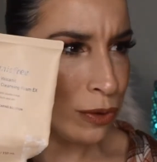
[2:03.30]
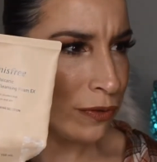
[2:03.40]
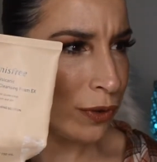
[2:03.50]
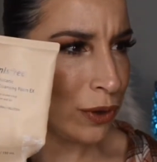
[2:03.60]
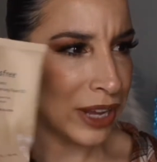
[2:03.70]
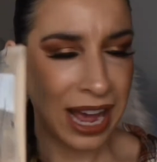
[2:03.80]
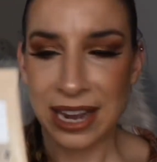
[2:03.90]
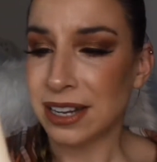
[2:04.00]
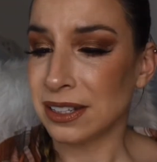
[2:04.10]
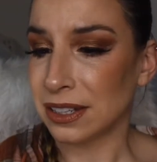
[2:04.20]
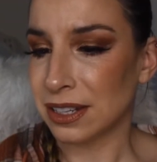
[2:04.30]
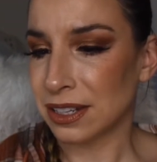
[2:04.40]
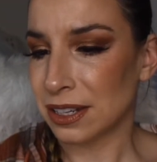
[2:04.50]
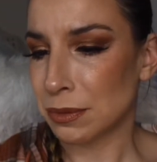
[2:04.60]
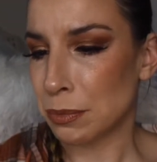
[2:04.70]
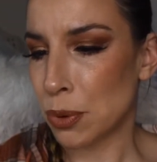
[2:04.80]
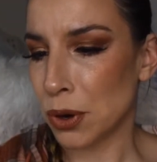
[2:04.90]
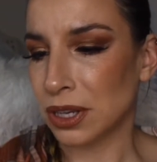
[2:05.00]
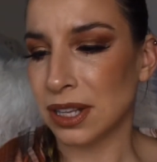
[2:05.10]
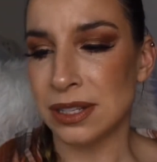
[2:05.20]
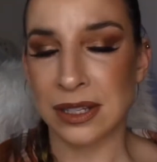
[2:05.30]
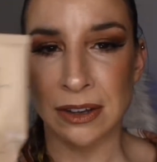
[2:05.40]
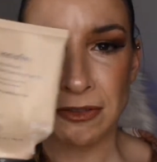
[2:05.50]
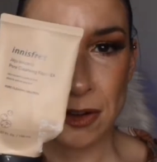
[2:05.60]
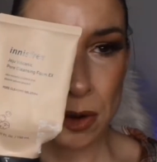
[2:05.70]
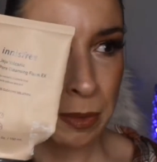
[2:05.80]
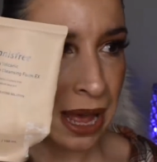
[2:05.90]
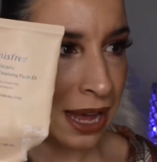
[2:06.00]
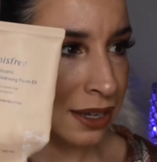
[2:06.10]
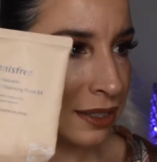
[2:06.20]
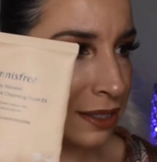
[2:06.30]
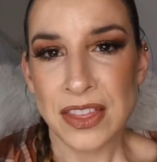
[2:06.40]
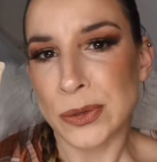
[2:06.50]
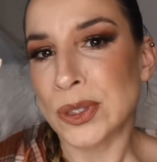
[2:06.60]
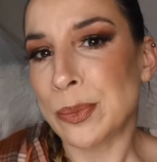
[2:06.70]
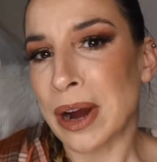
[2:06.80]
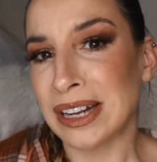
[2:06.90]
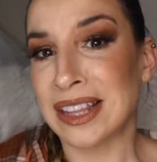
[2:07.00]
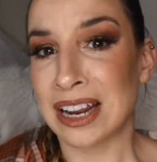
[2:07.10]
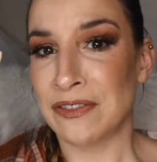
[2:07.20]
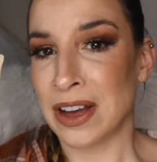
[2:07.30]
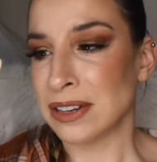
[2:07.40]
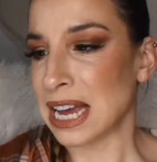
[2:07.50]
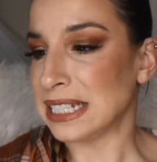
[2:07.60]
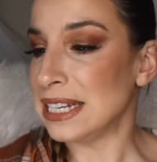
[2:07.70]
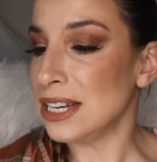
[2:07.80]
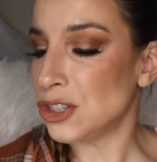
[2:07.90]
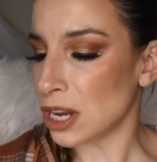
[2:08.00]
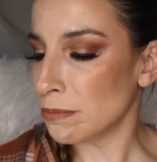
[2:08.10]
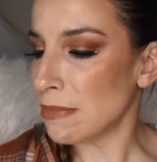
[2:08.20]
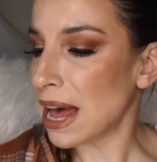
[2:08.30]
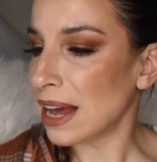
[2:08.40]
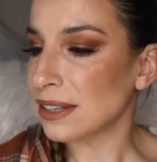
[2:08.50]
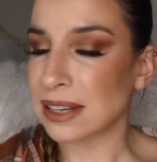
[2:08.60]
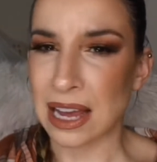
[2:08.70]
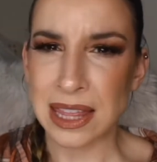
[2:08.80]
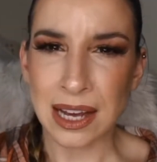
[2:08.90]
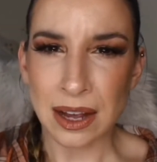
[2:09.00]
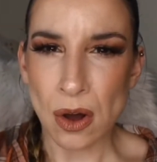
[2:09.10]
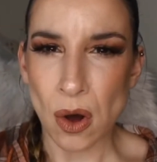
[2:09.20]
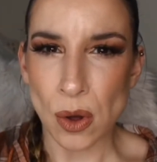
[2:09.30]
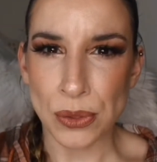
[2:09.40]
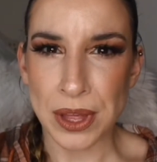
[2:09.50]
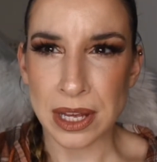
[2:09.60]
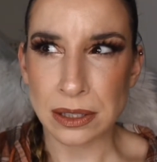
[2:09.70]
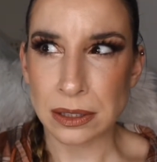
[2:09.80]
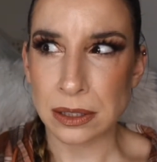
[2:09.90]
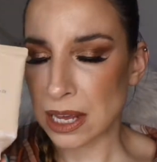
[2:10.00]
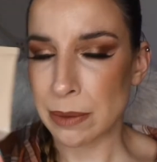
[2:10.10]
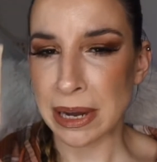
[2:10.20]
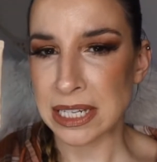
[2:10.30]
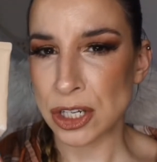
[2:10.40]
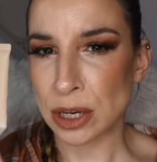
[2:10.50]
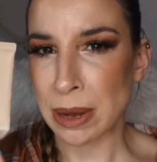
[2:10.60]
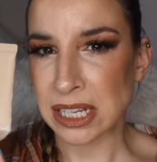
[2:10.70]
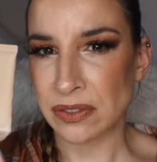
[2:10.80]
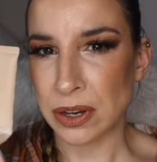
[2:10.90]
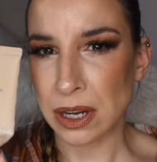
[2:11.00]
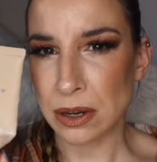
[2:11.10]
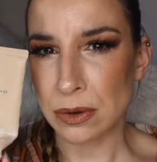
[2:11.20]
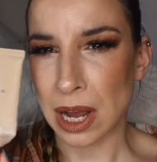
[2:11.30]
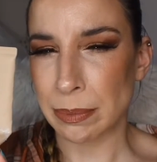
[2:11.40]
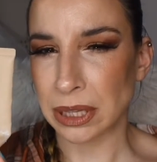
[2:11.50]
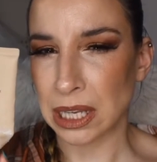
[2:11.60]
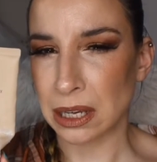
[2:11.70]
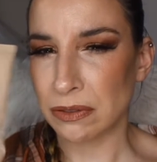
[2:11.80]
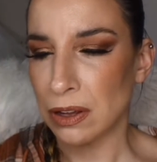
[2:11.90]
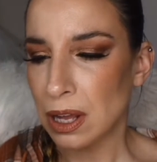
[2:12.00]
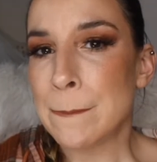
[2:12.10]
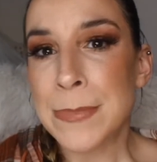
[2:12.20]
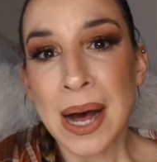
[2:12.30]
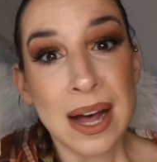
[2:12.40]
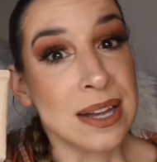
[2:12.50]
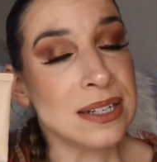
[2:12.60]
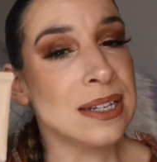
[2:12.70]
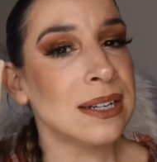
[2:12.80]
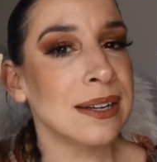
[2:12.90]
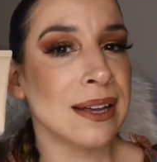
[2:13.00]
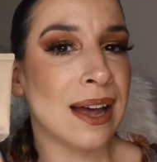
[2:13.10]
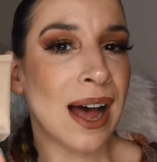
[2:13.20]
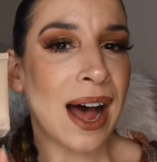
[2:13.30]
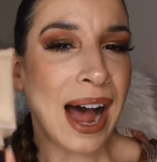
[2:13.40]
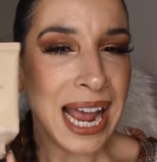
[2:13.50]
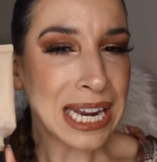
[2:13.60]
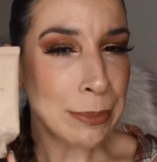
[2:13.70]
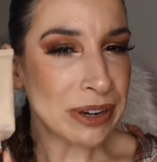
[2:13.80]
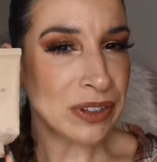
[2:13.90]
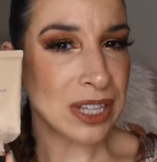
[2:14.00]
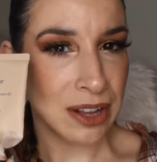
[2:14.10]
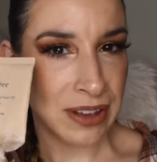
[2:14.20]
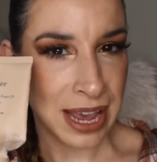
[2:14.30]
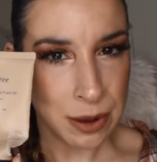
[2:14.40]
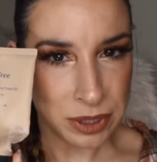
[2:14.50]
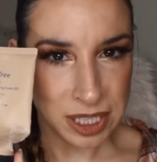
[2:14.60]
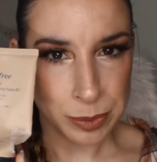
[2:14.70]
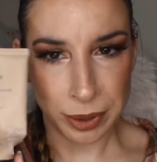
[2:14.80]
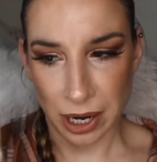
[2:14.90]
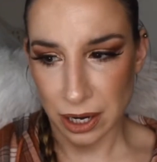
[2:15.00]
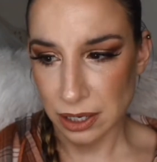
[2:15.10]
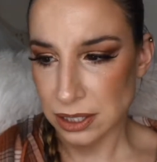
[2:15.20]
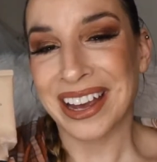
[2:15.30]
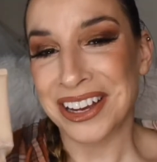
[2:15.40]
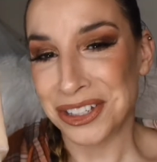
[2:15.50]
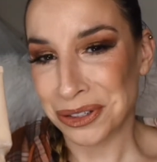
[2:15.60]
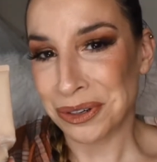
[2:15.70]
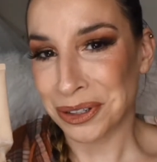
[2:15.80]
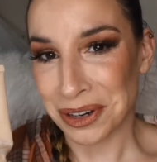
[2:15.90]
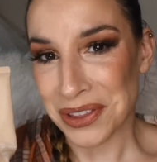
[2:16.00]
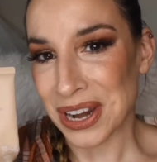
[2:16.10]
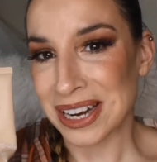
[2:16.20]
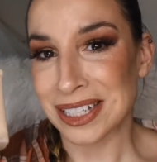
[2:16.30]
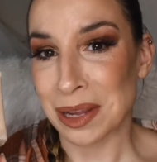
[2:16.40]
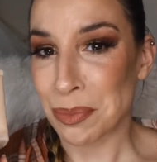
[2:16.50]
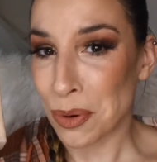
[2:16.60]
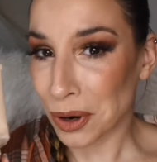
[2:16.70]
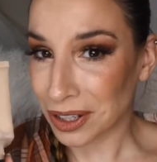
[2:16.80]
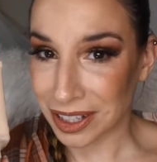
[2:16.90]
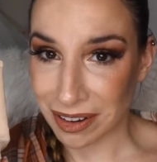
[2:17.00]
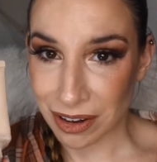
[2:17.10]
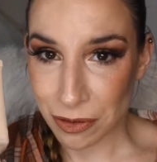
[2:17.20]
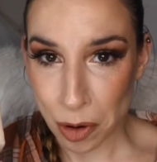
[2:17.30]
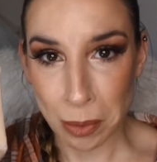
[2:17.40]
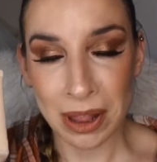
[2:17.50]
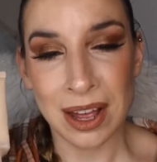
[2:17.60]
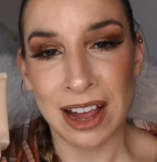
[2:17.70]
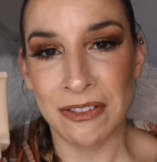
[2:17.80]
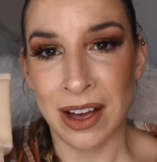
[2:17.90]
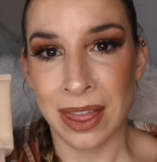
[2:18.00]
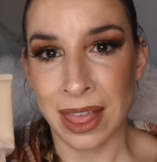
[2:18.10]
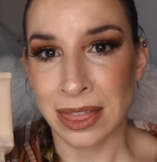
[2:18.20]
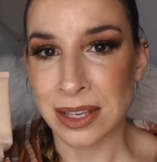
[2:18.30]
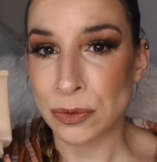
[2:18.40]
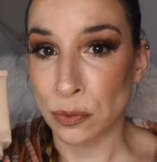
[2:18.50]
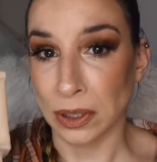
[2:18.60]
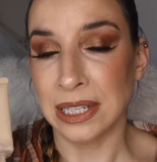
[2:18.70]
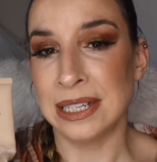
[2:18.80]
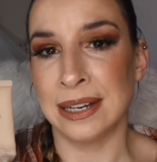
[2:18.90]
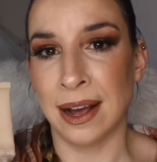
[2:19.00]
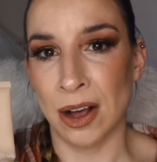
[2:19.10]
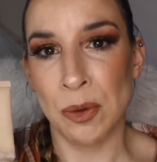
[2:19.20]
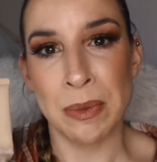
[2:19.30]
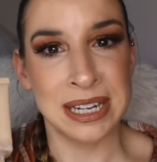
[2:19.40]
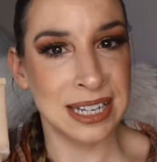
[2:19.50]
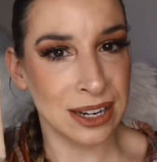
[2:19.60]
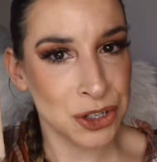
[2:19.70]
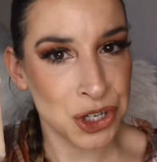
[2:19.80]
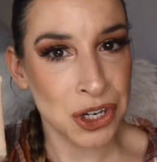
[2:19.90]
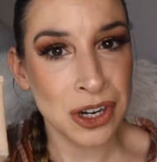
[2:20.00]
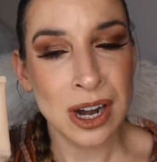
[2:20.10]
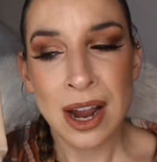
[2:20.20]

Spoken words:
Volcanic Pore Cleansing Foam X. was a product that I found at TJ Maxx. I think I hauled this in my TJ Maxx video, I believe. But I had a bit of a love-hate with this product. I do agree that it is a pore clearing formula. I found that this really did help my texture,